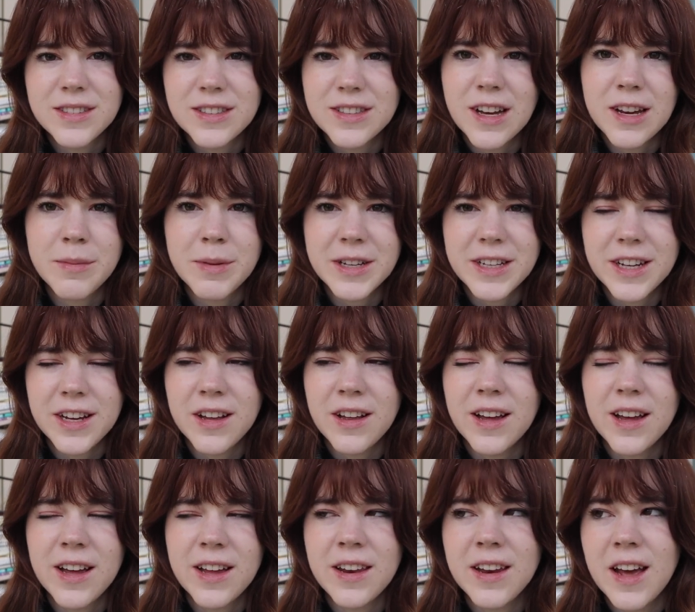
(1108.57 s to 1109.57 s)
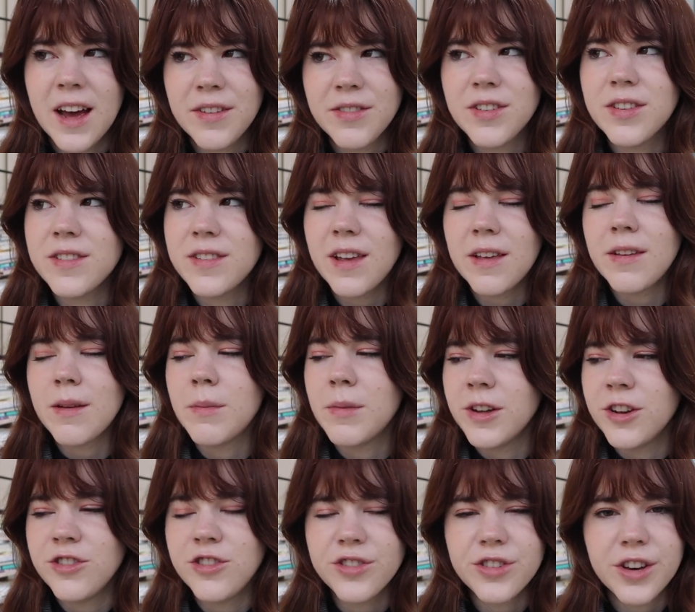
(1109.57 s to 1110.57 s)
It's not a big deal. And after the test, I'm
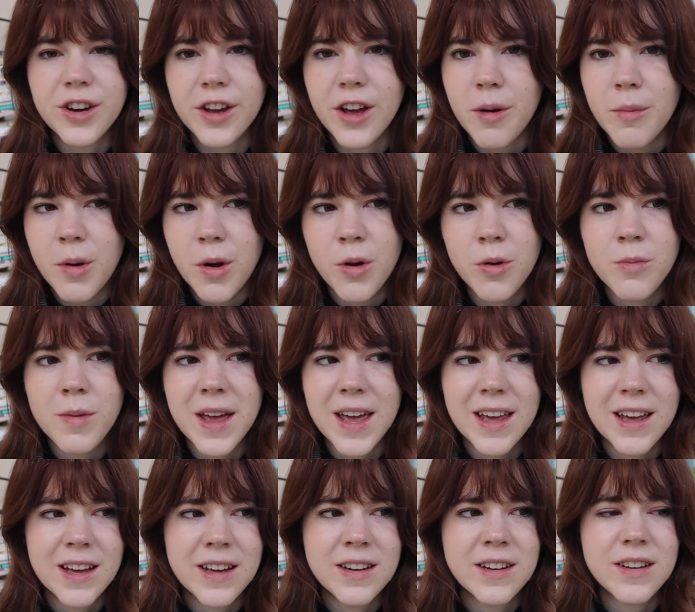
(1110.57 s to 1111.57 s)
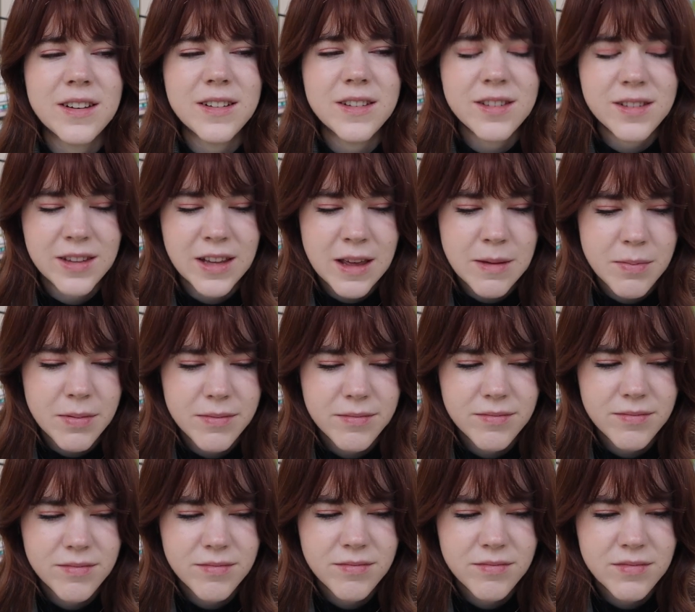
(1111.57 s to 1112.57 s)
literally just gonna come home and sleep
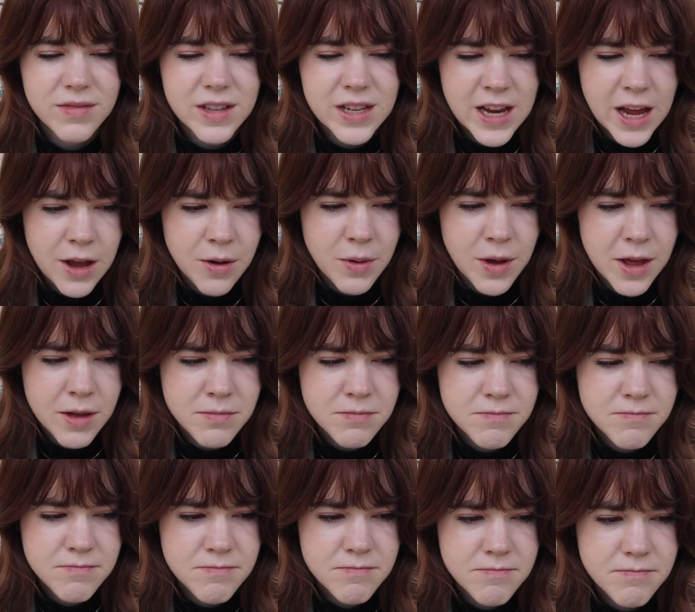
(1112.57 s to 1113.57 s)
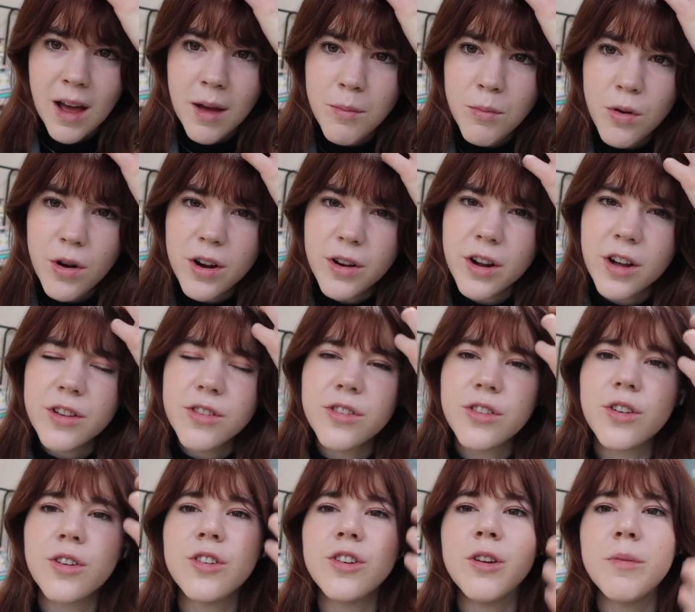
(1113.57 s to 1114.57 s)
the day away. I'm more
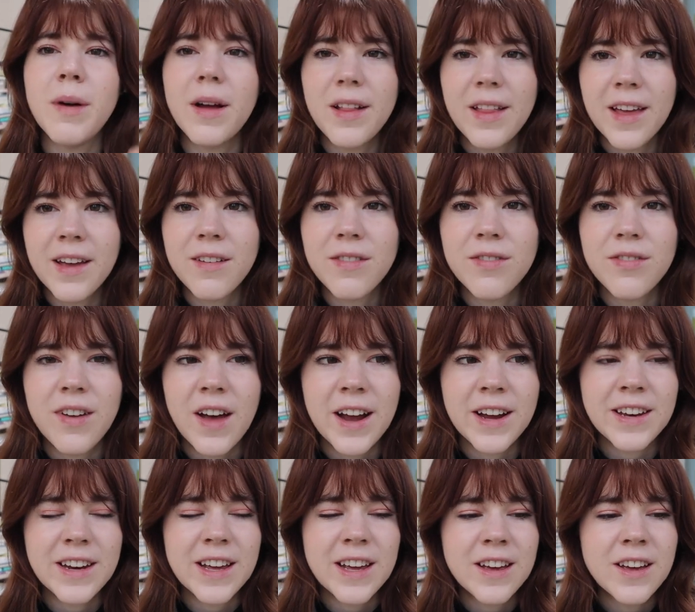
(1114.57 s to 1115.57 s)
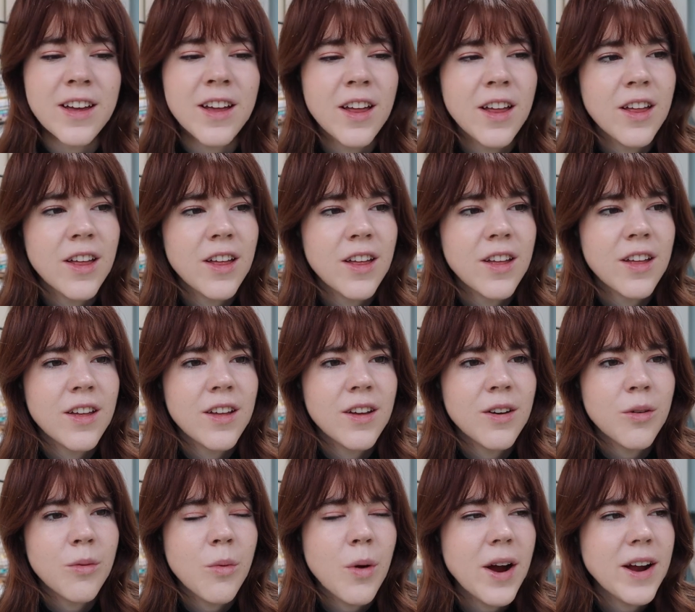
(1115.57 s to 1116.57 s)
concerned about like finding
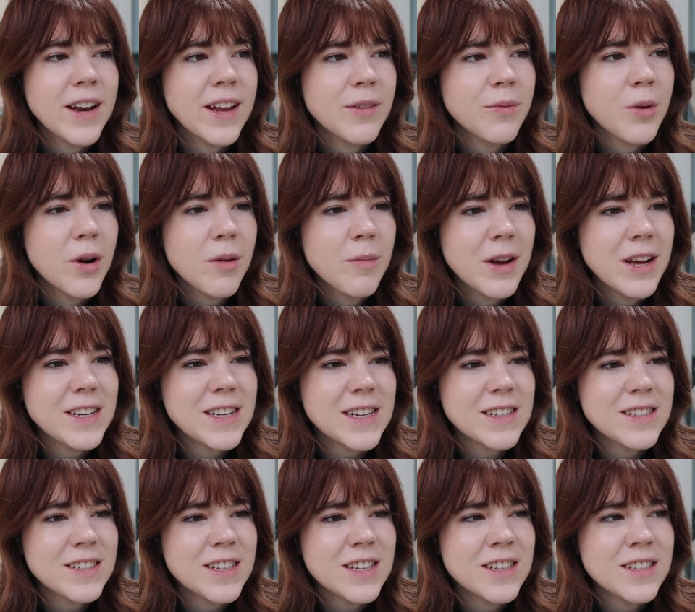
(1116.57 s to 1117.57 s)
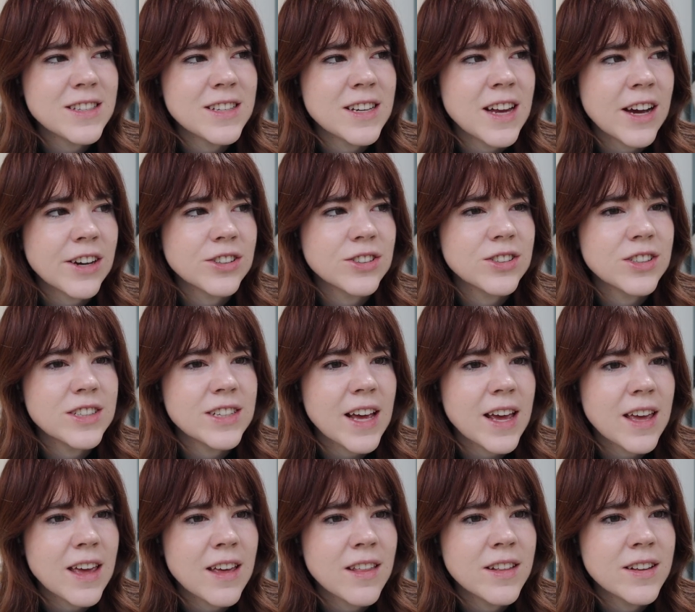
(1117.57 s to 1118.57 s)
where my test is than actually
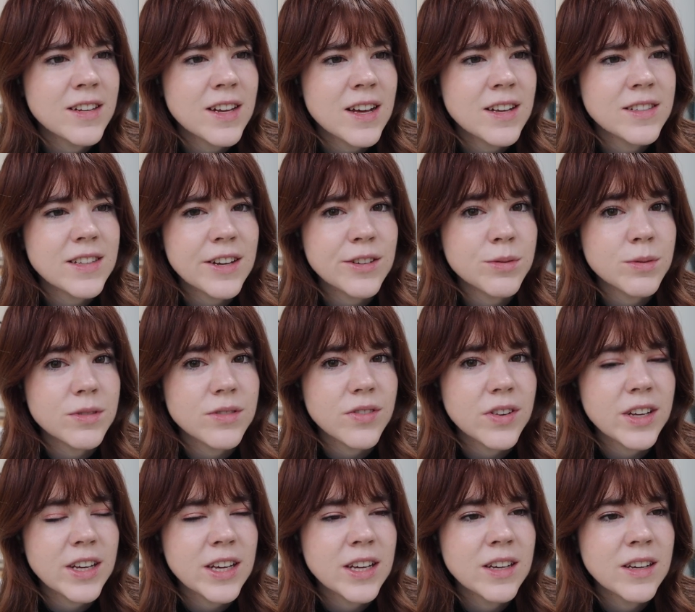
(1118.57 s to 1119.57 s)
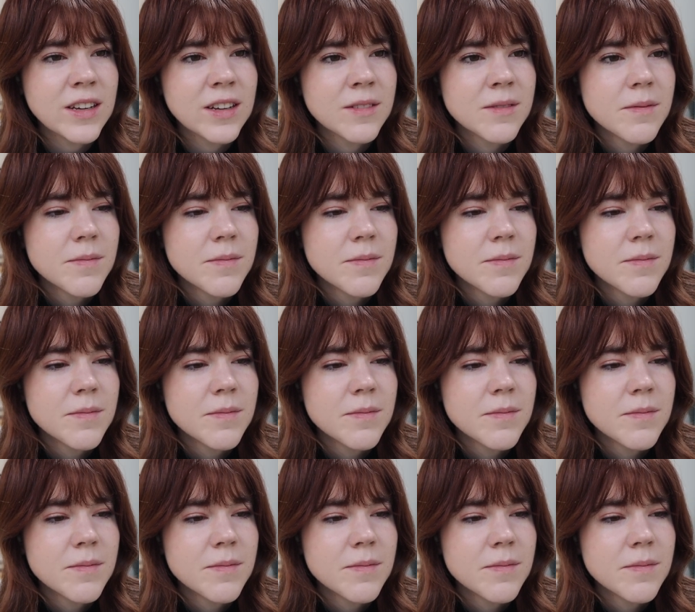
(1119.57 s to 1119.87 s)
taking the test. That's what's funny.